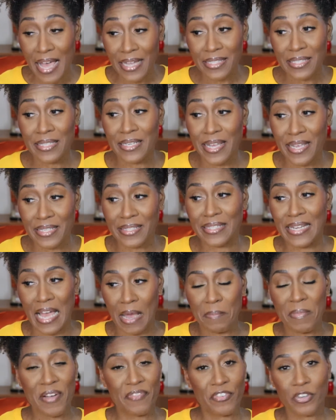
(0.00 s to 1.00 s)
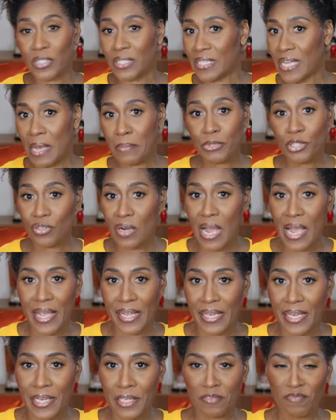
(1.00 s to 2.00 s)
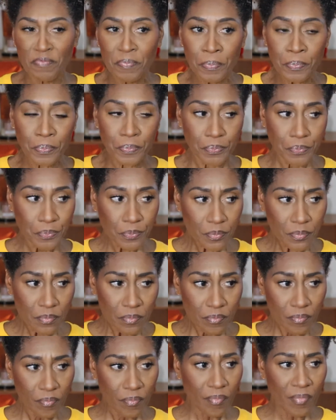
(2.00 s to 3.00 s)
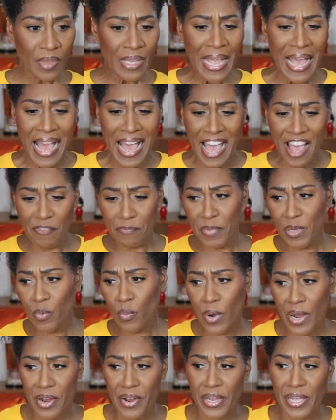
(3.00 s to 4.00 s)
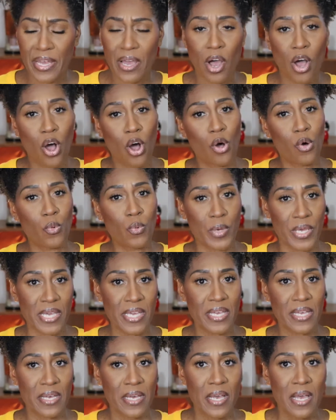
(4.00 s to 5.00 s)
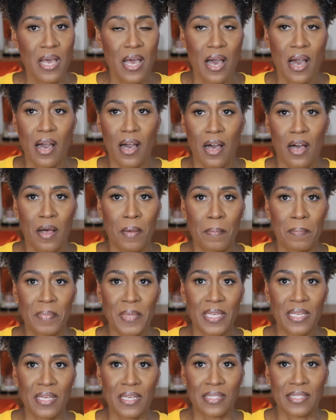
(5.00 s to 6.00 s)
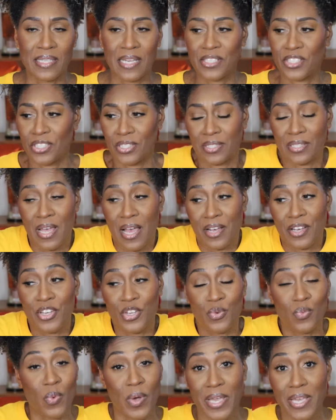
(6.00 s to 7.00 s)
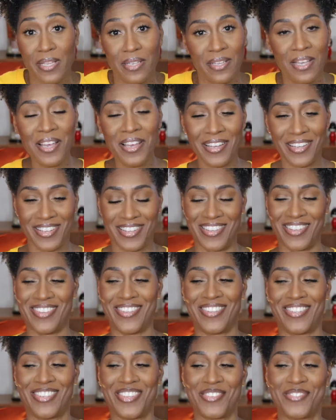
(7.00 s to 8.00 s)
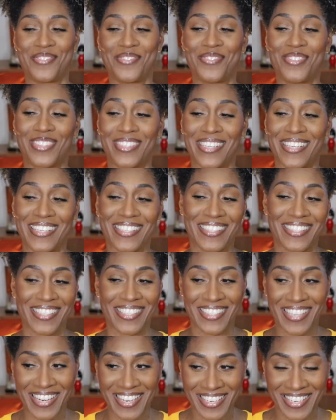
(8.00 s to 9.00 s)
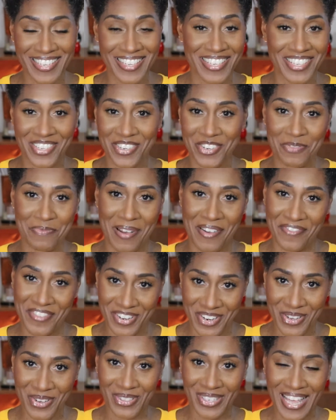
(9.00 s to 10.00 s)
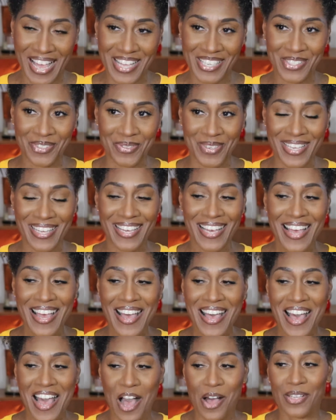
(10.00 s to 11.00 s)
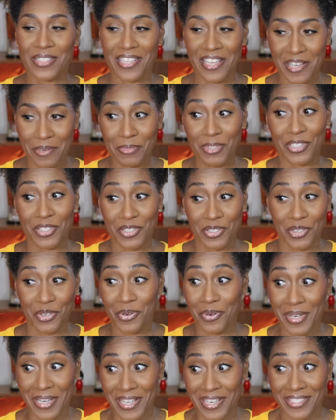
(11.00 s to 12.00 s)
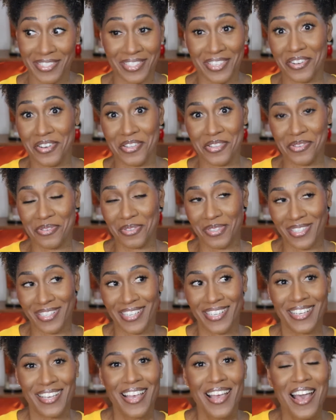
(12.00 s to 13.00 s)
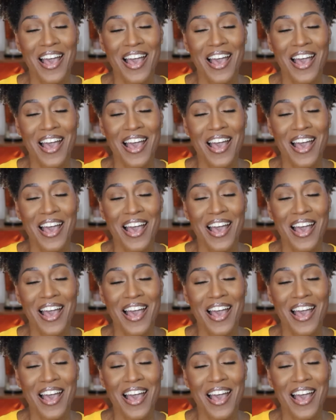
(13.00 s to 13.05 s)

today is not my first time trying it. I have been wearing it all week because I couldn't wait to use it. And since I didn't get to do my video last week, I was like, I'm just going to go ahead and start using it.